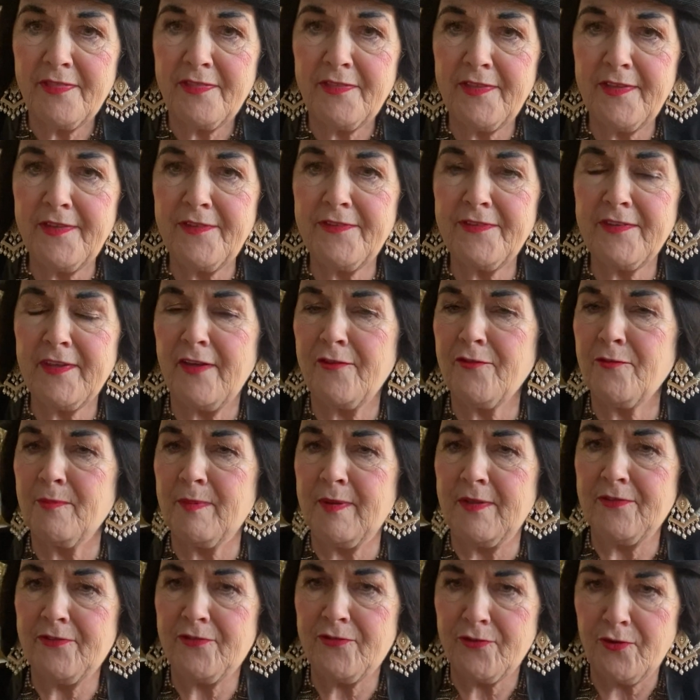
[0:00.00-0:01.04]
This has
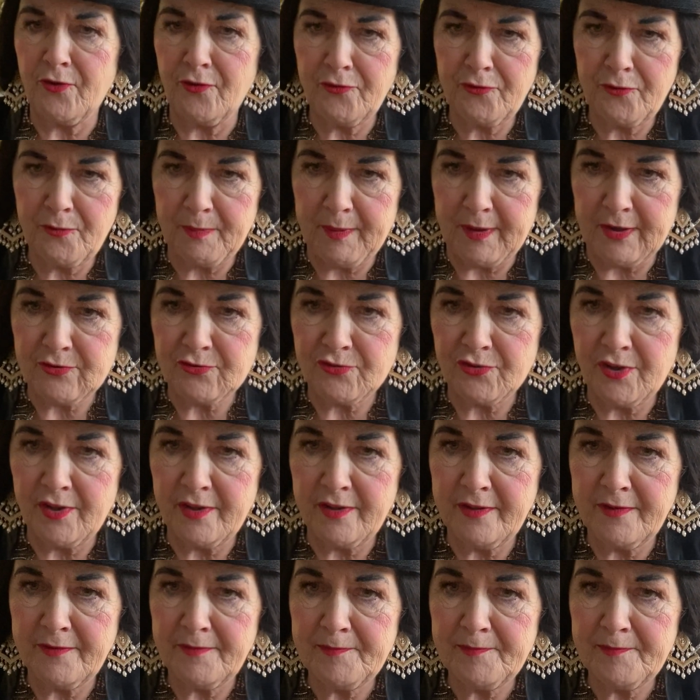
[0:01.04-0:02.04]
been so special.